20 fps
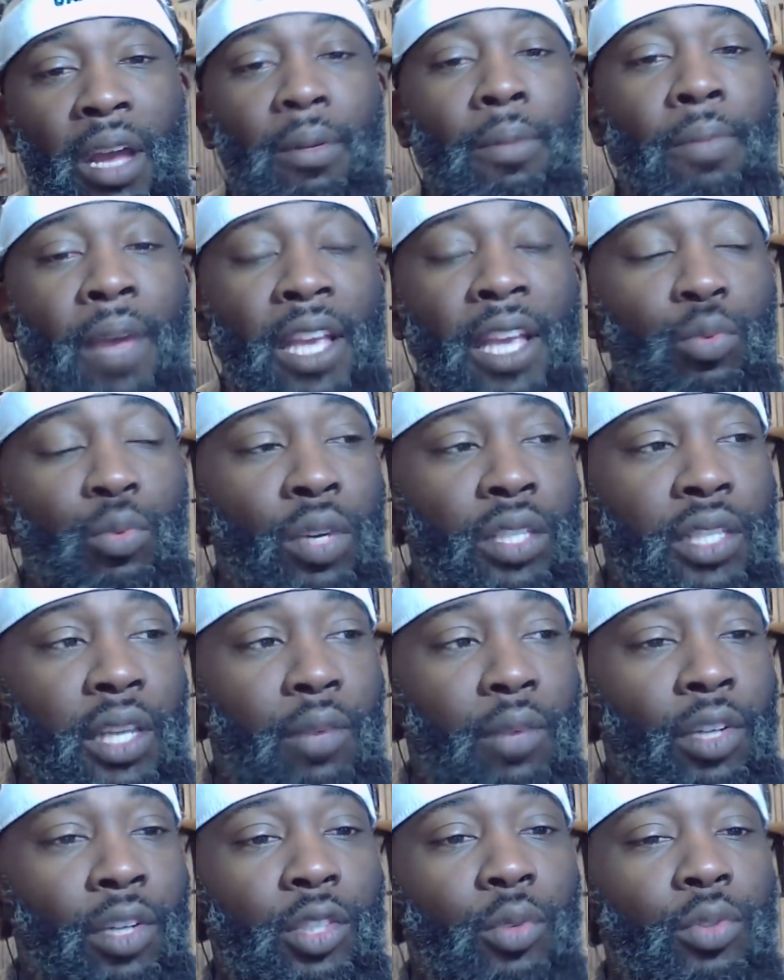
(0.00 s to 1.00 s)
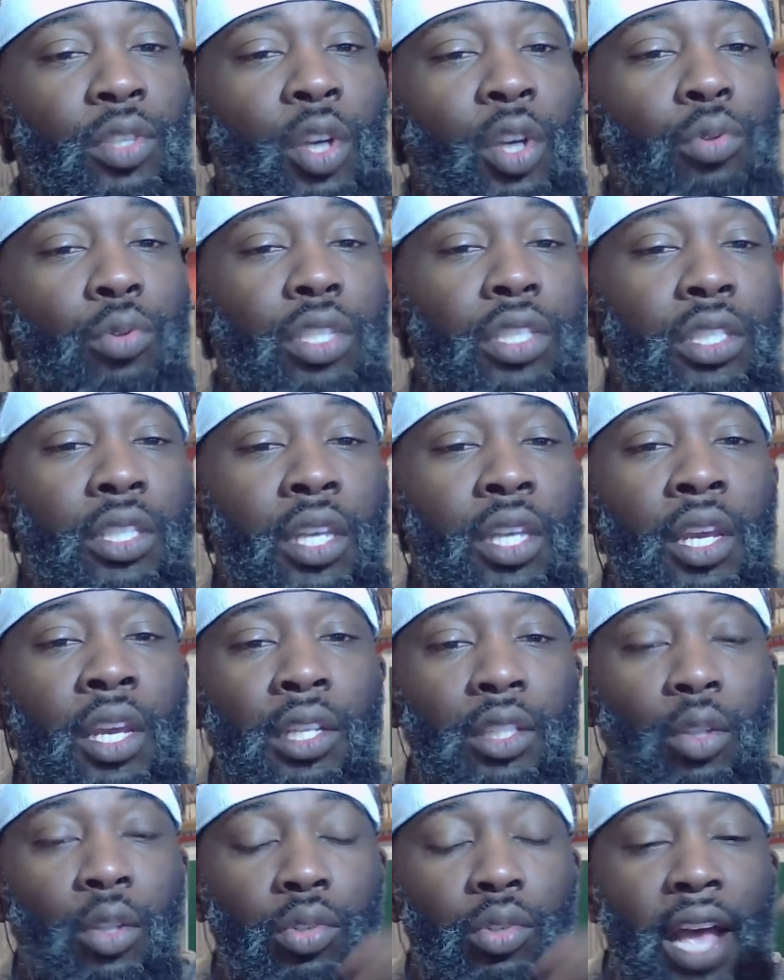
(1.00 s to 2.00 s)
base, once
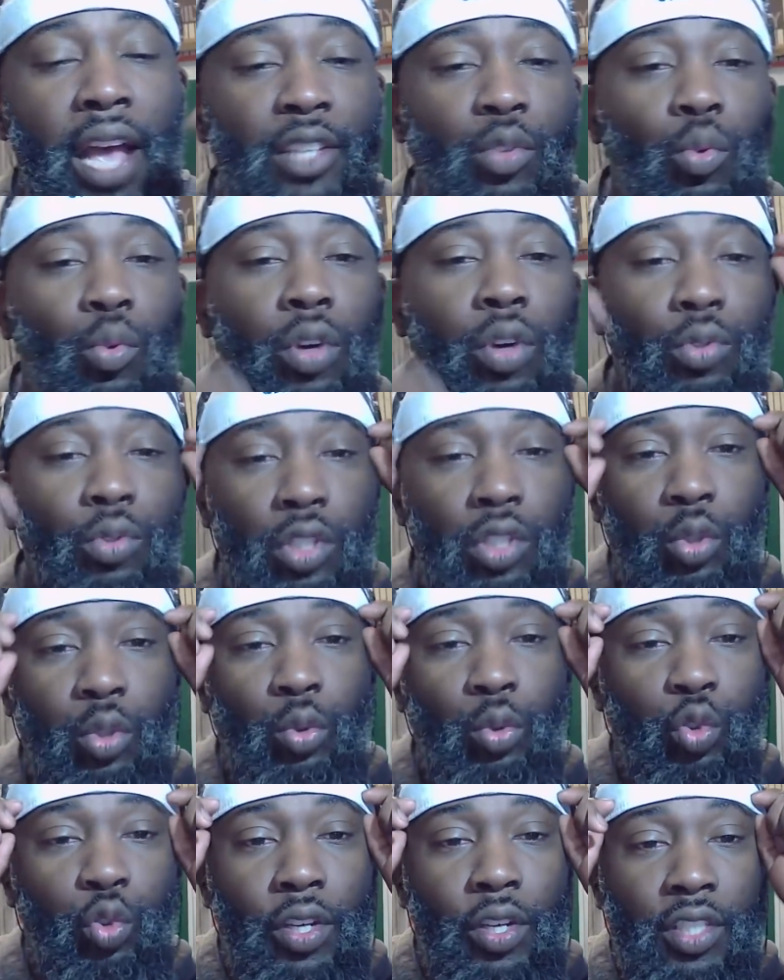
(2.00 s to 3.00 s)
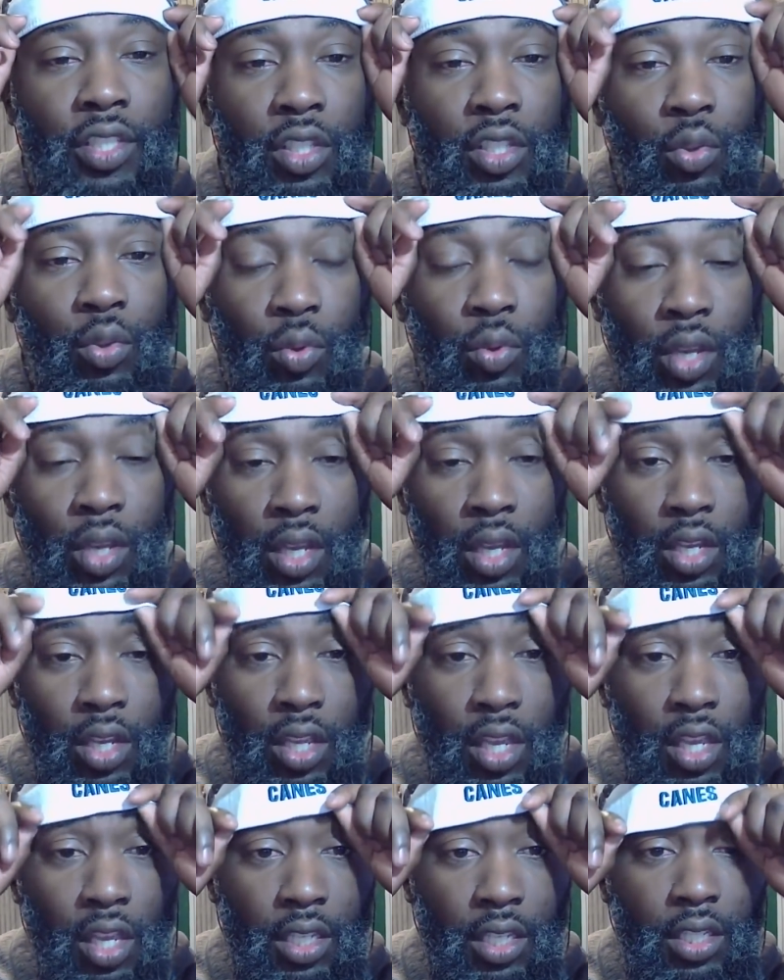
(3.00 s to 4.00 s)
those high school coaches lose trust in you,
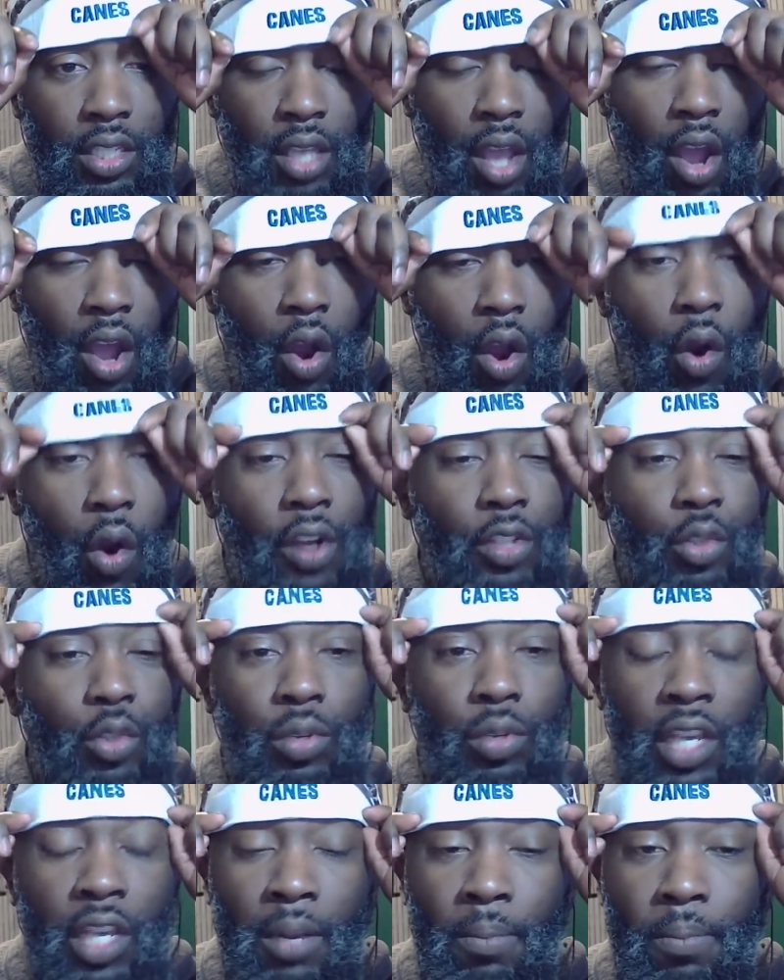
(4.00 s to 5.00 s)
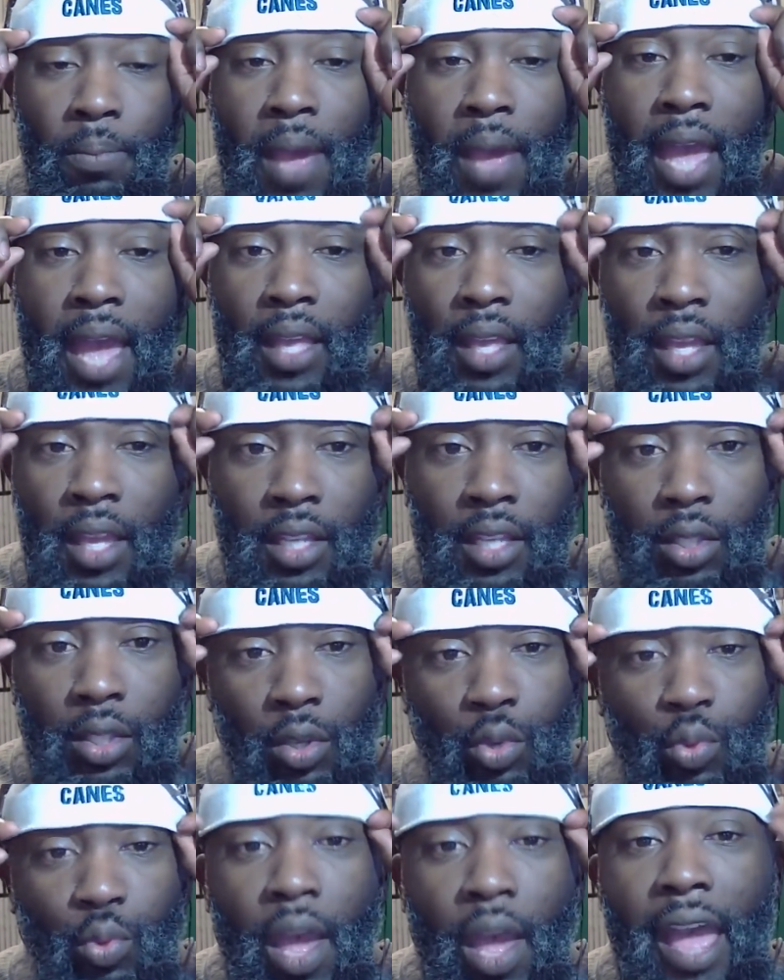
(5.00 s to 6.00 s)
it's hard to get them back. So
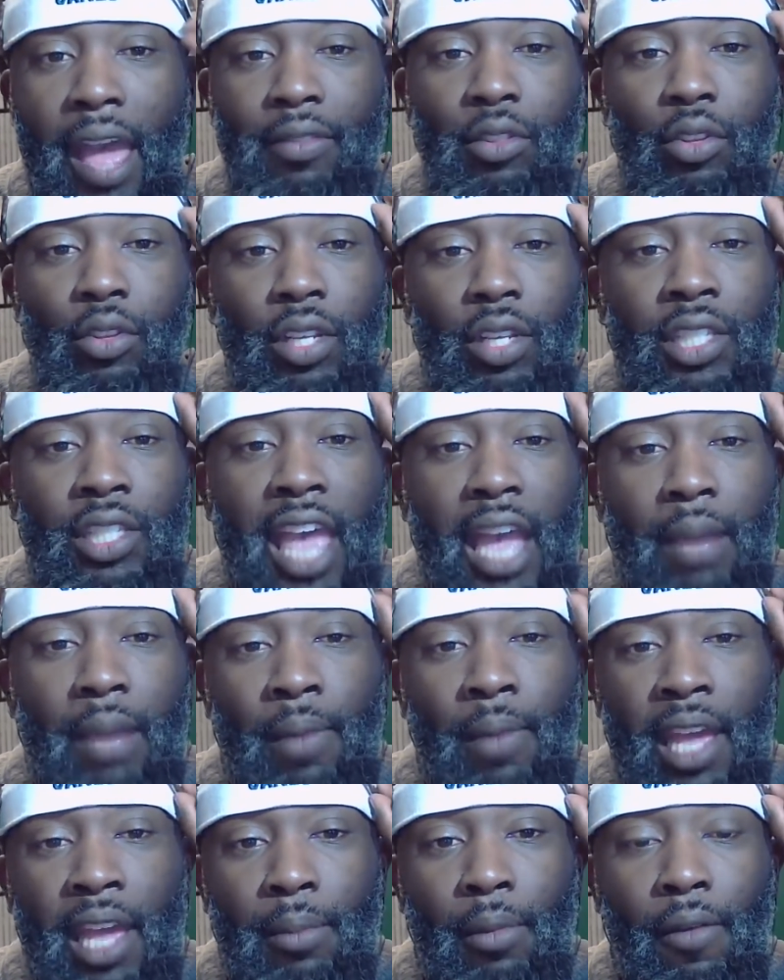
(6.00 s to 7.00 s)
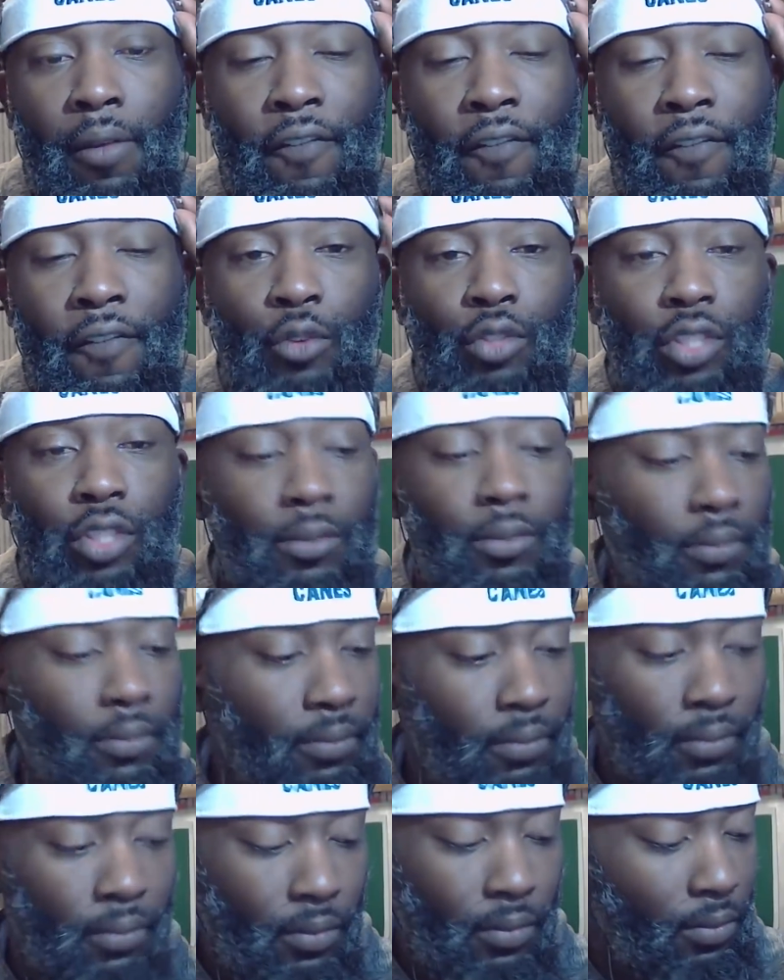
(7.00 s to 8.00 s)
you have to attack Miami first.
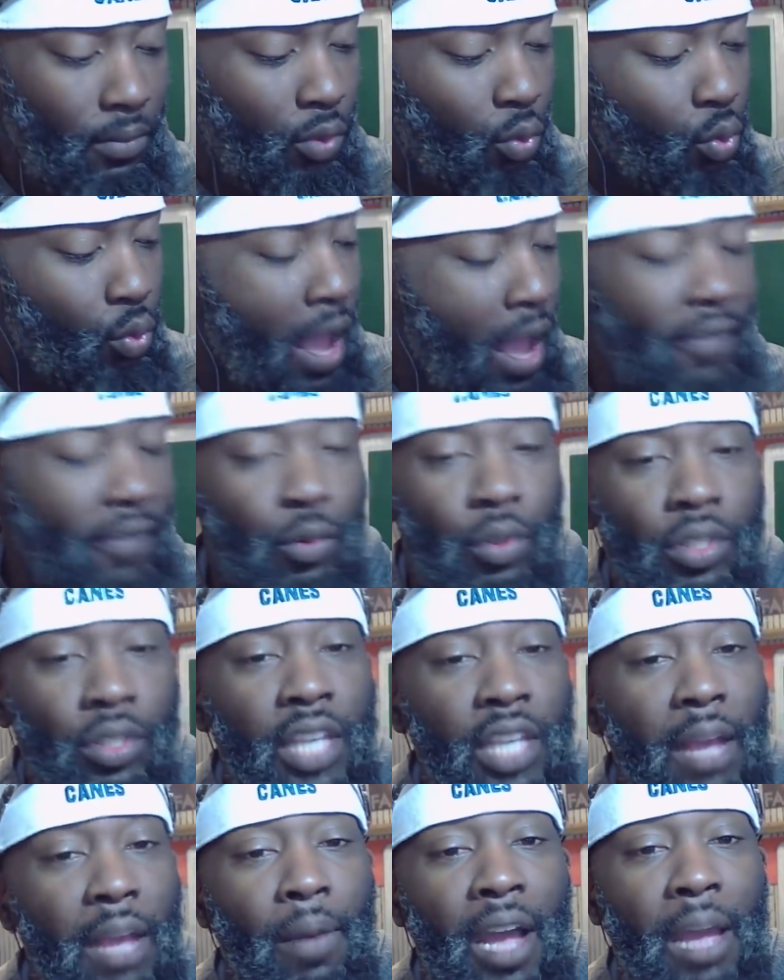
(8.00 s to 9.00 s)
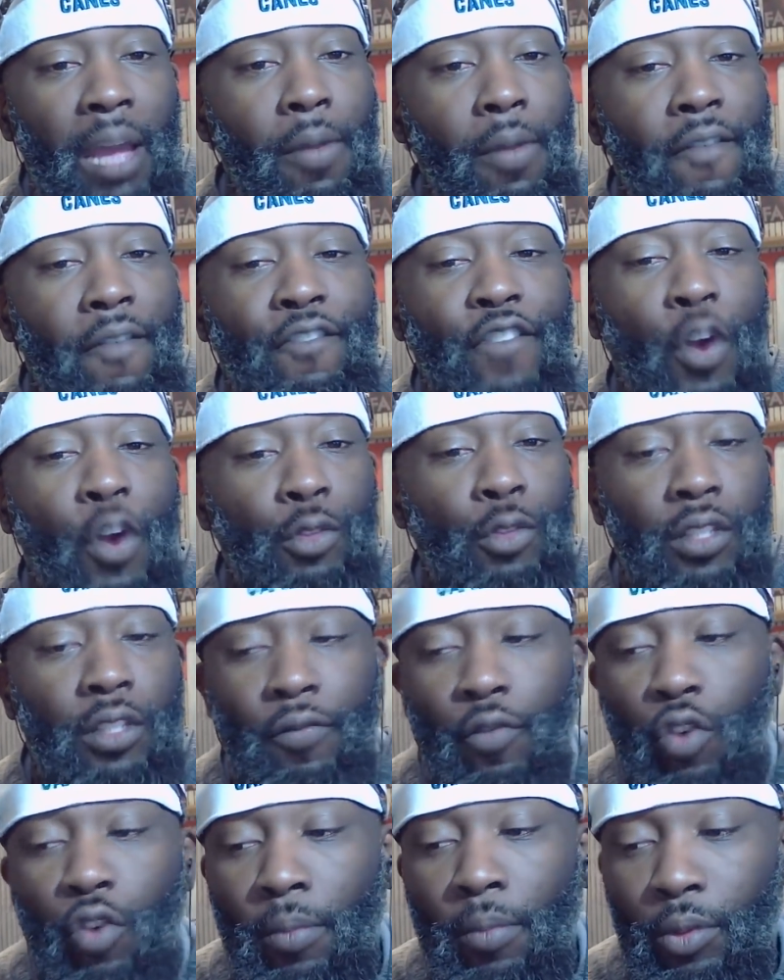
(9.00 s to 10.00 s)
You have to attack Miami first and
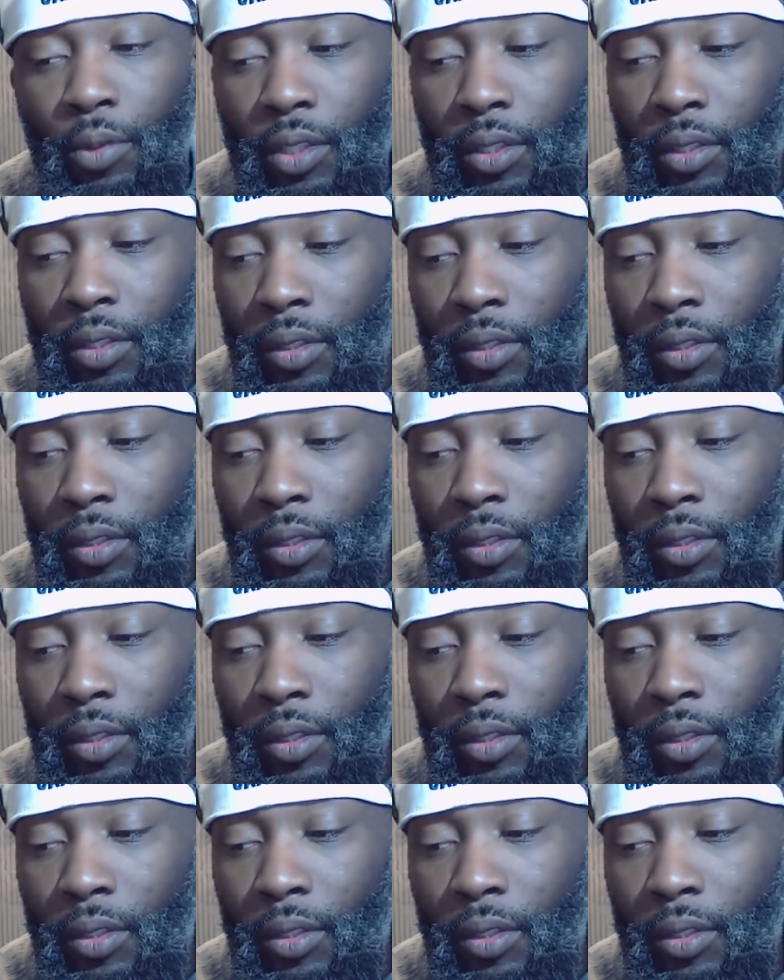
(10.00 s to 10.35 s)
foremost.